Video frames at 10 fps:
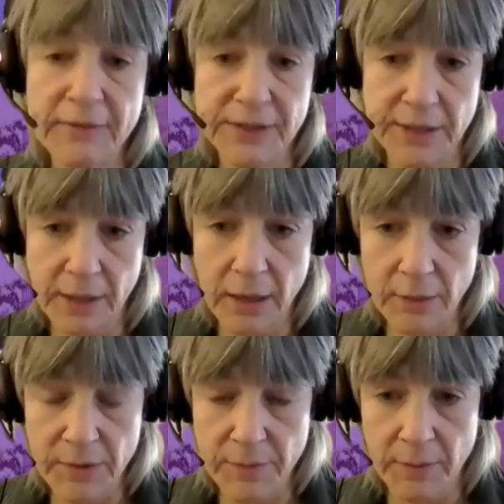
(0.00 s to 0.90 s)
Obviously, the
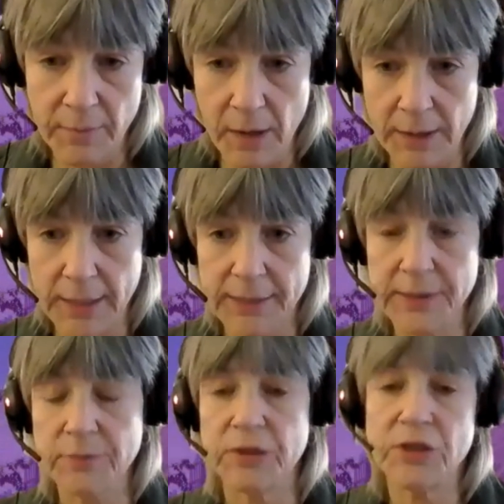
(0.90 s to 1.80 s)
carbon
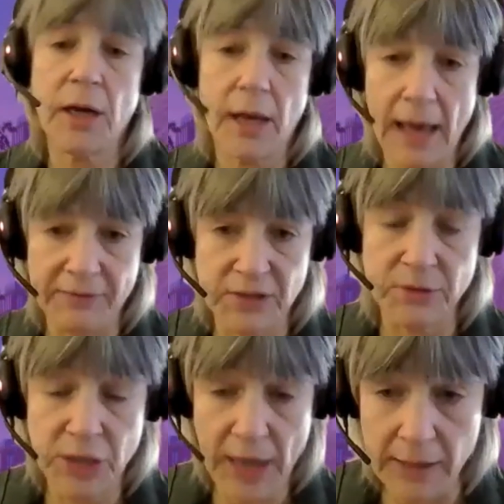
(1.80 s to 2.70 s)
markets, which have
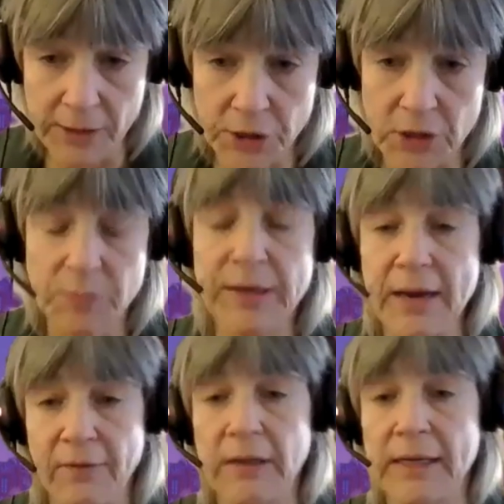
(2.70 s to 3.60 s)
some challenges,
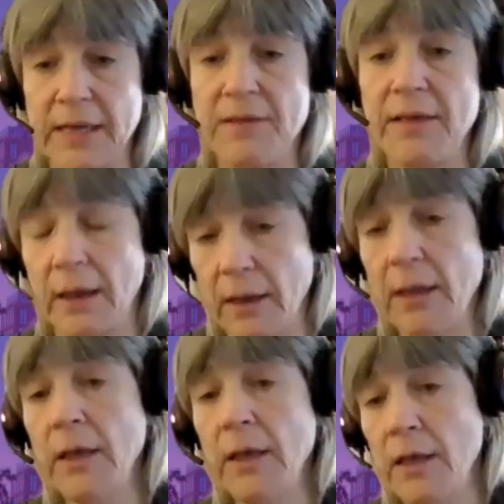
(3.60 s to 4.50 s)
but nevertheless, I think
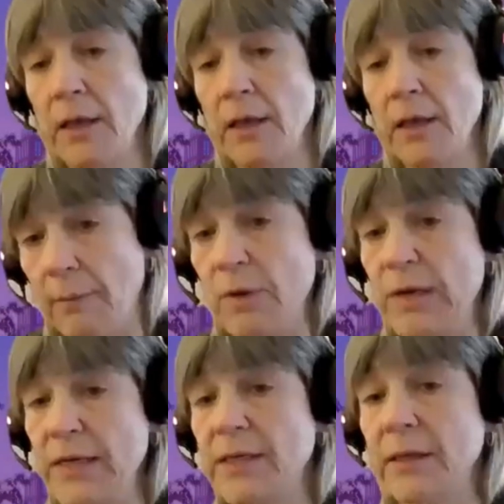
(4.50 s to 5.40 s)

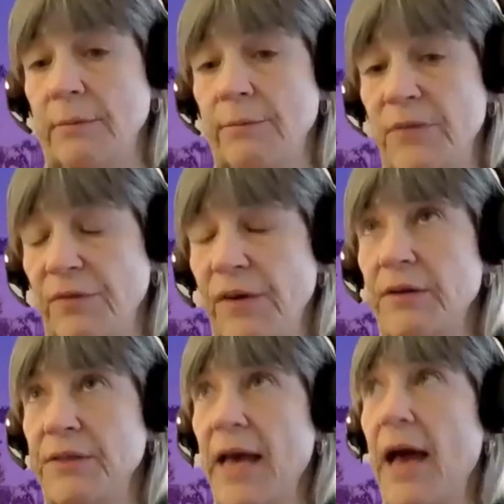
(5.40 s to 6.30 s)
we need to
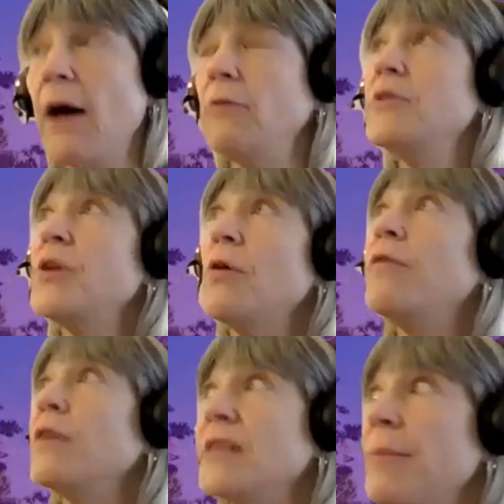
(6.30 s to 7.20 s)
figure those out.
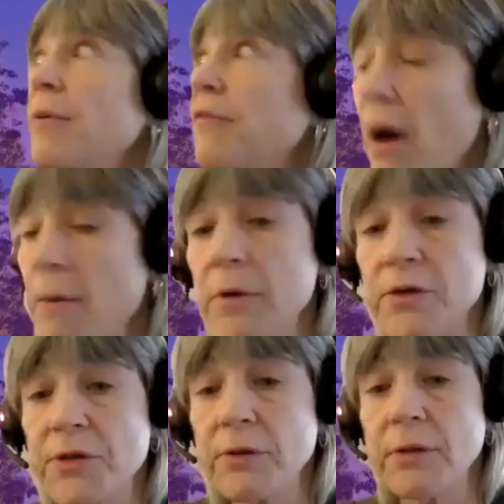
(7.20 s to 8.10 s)
So, for example,
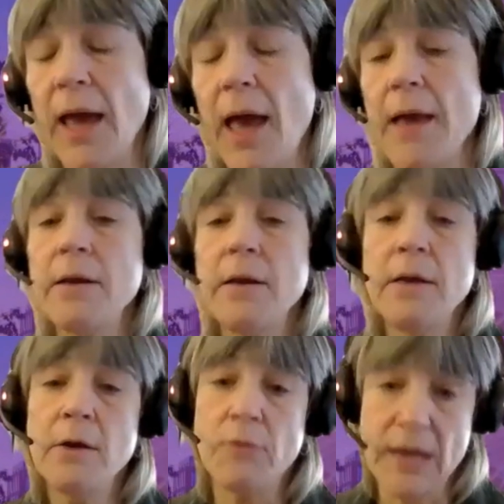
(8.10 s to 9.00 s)
farmers could get
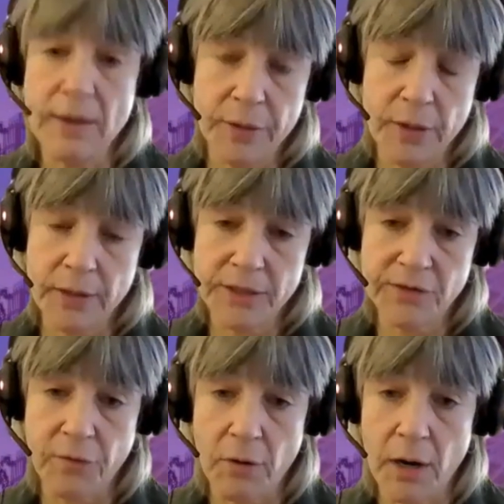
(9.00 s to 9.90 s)

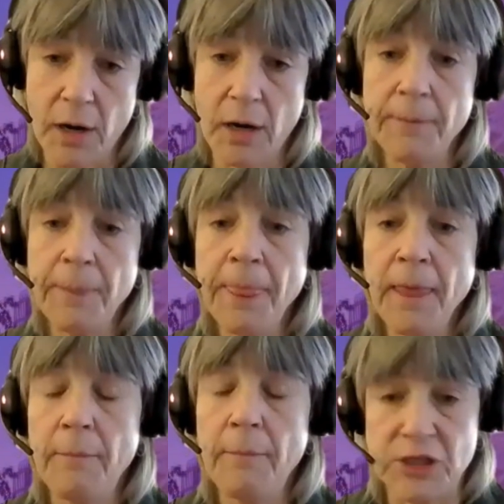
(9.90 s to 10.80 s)
reimbursed for
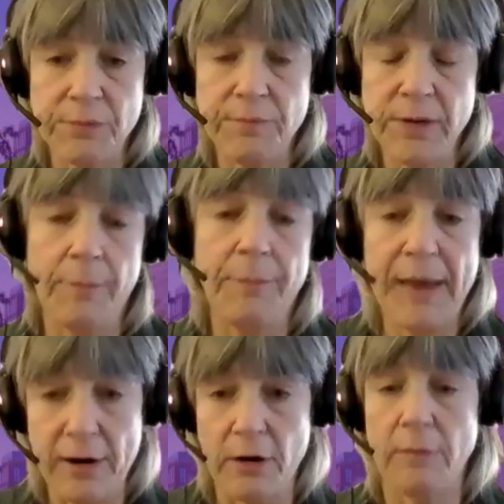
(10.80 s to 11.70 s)
much
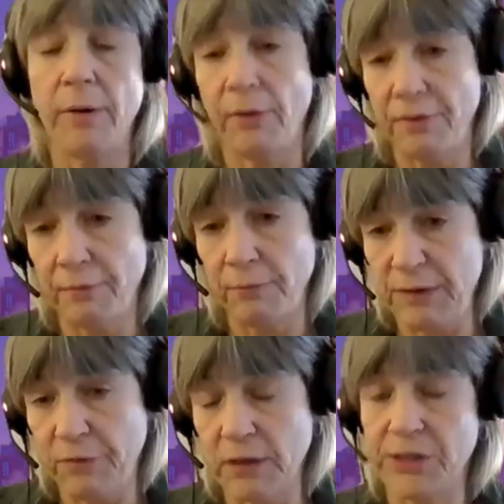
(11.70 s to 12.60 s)
better both
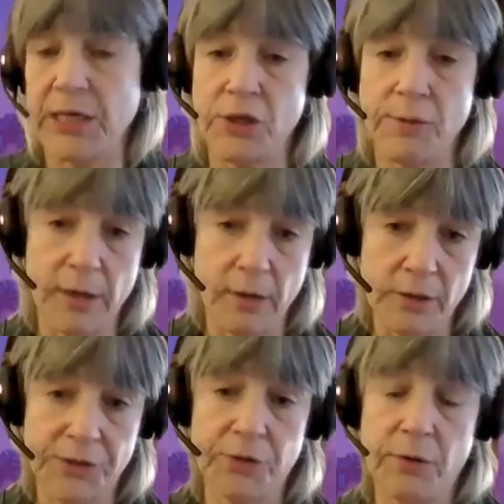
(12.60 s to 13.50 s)
reforestation, but
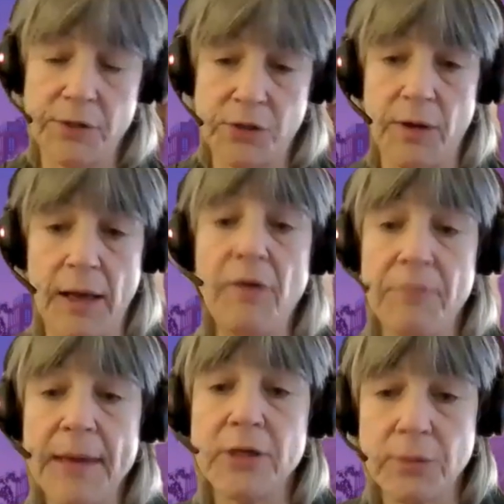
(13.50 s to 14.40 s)
also soil
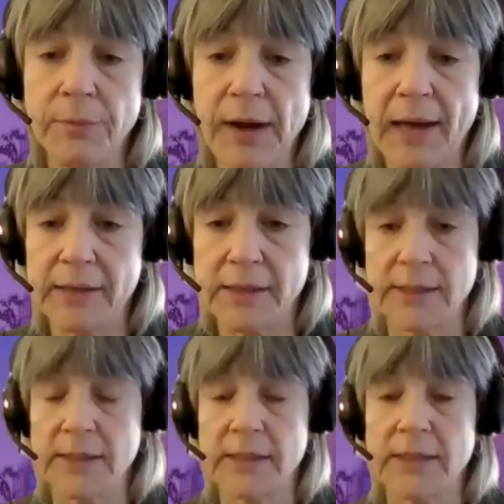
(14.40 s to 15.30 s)
health management
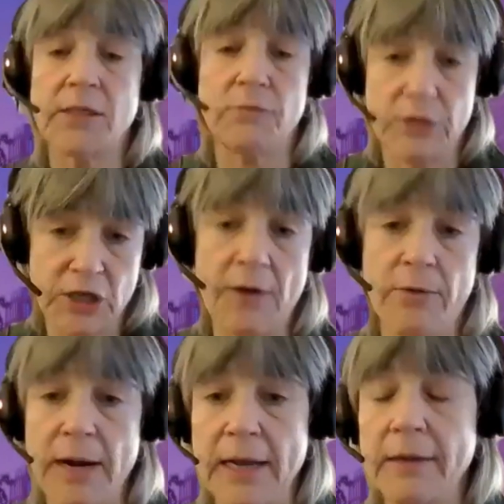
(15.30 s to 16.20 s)
practices to
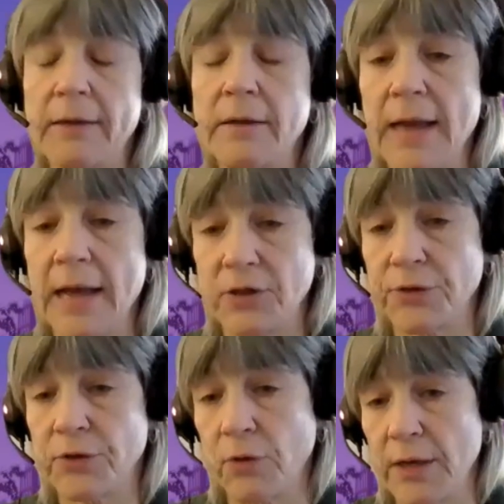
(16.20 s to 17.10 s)
regenerate the
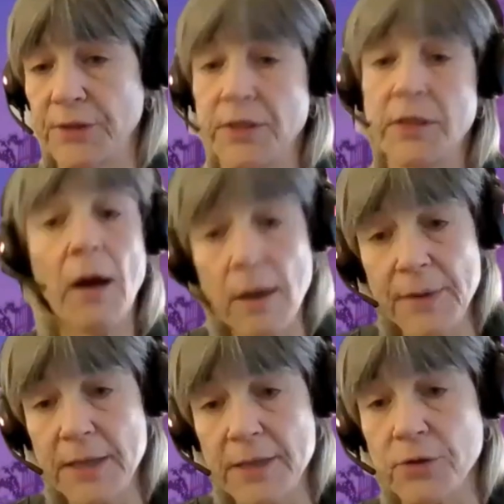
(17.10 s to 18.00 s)
natural soils and the
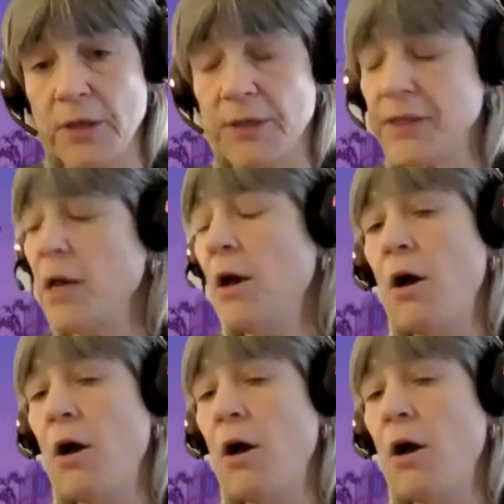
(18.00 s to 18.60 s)
carbon in the soils.